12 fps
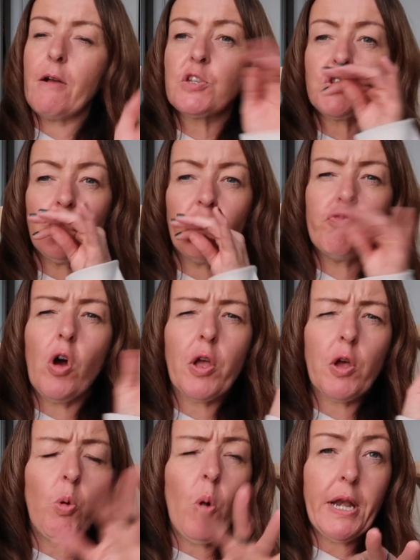sort of
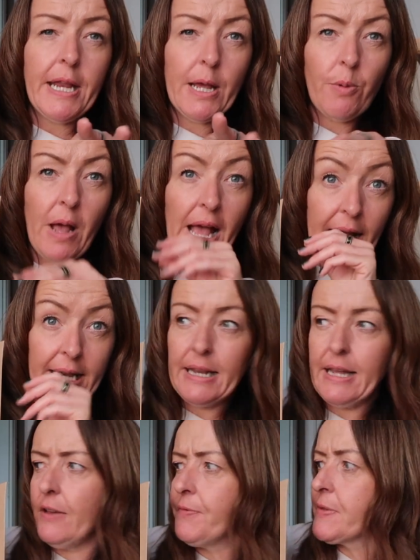right quite near where Anna
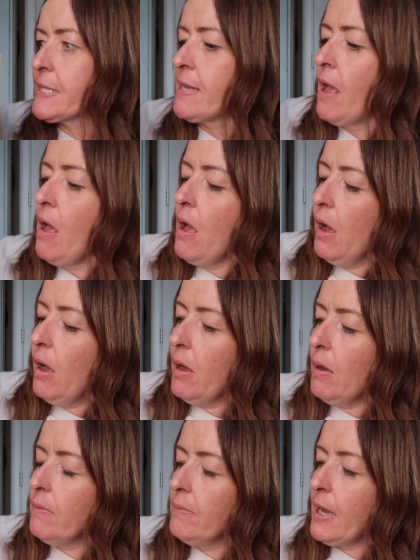lives.
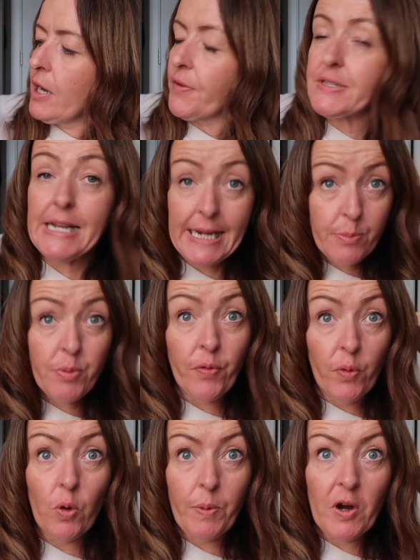And I've seen it
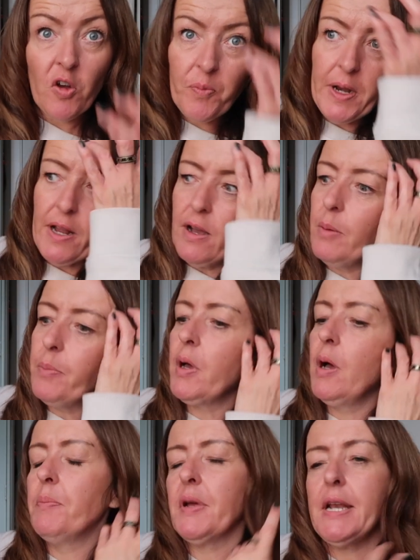before when I've been up,
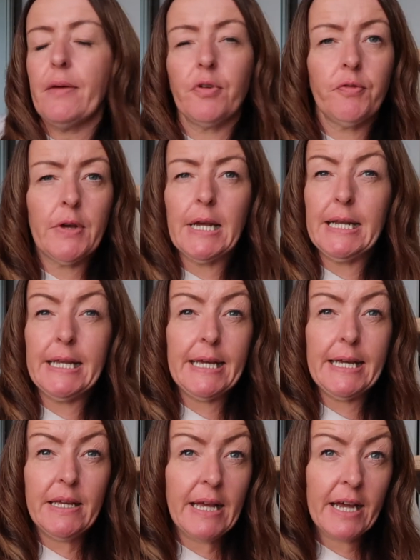but never
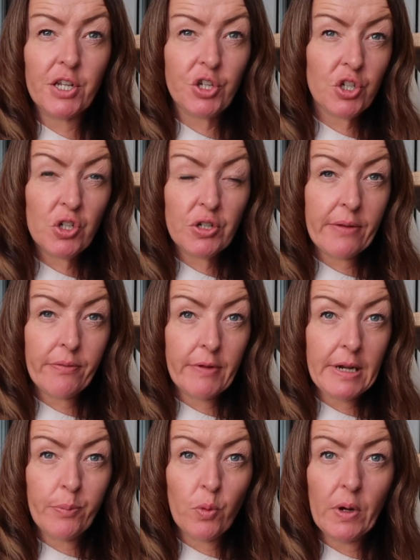really had a good look, never
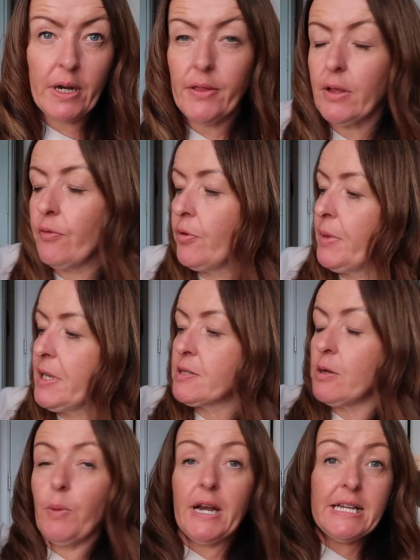really bought anything from it.
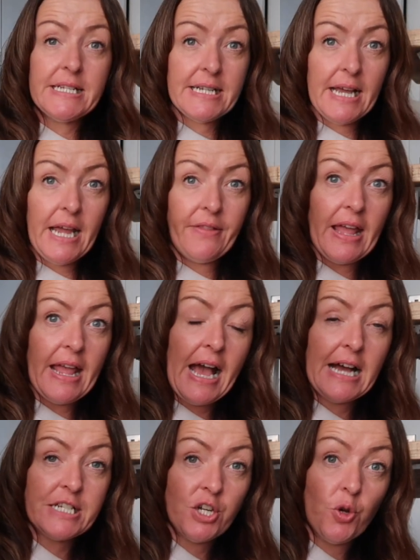So I went in today, they
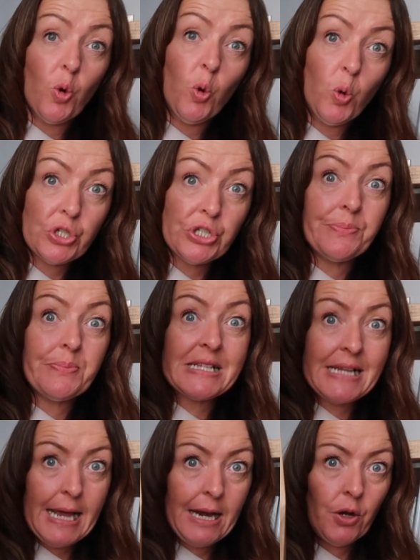had an autumn
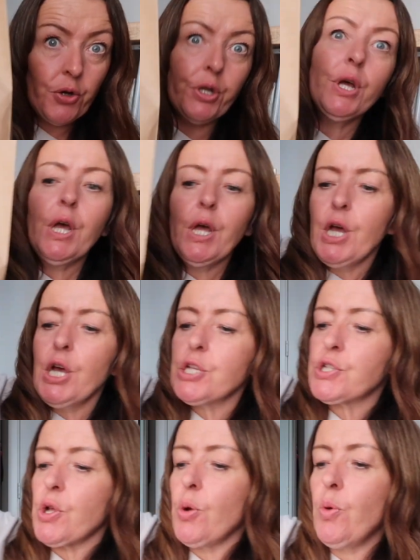sale on.
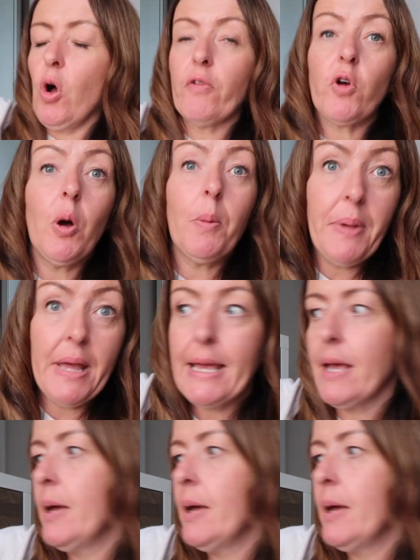So I've got a big